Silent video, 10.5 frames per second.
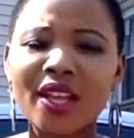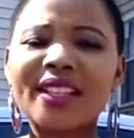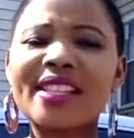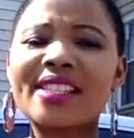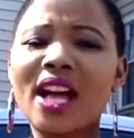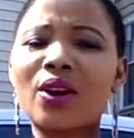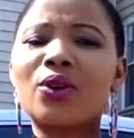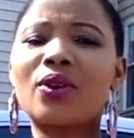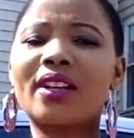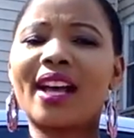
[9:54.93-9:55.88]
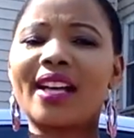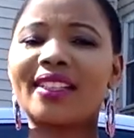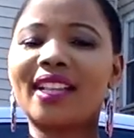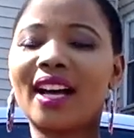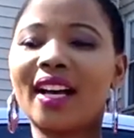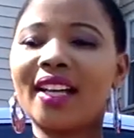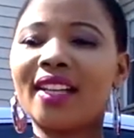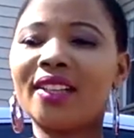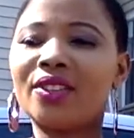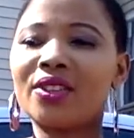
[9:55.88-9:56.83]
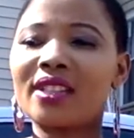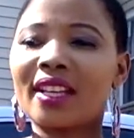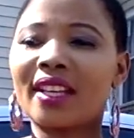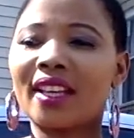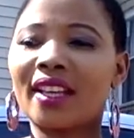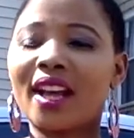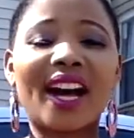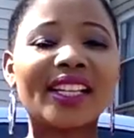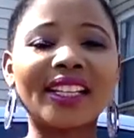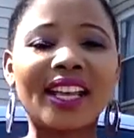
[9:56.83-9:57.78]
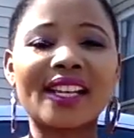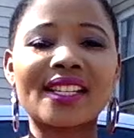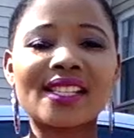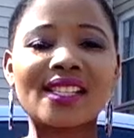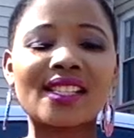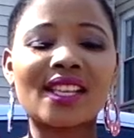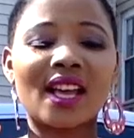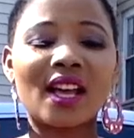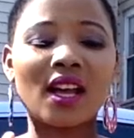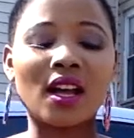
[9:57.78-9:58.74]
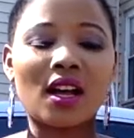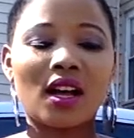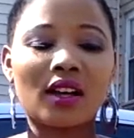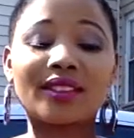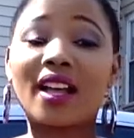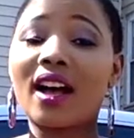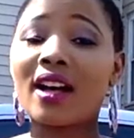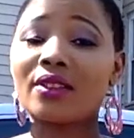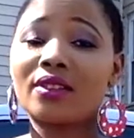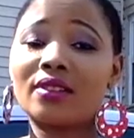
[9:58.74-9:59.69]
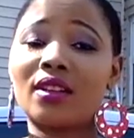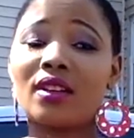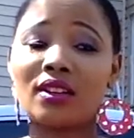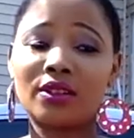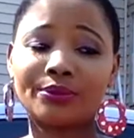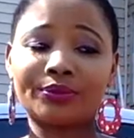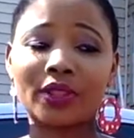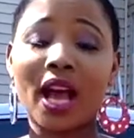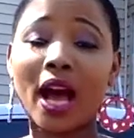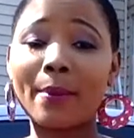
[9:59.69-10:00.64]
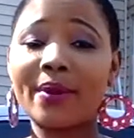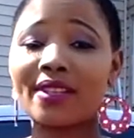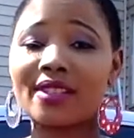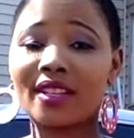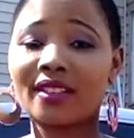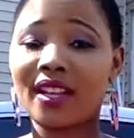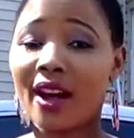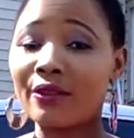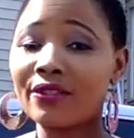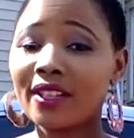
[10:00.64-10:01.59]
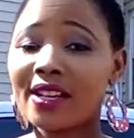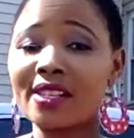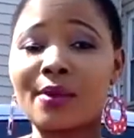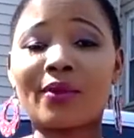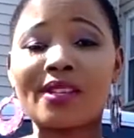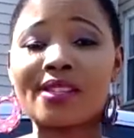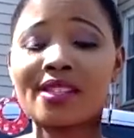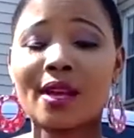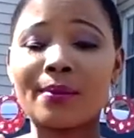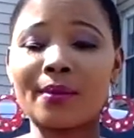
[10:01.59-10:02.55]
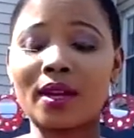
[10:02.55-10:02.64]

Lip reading: the cyclone I died, those like hurricanes, the happened in Africa. Someone is sub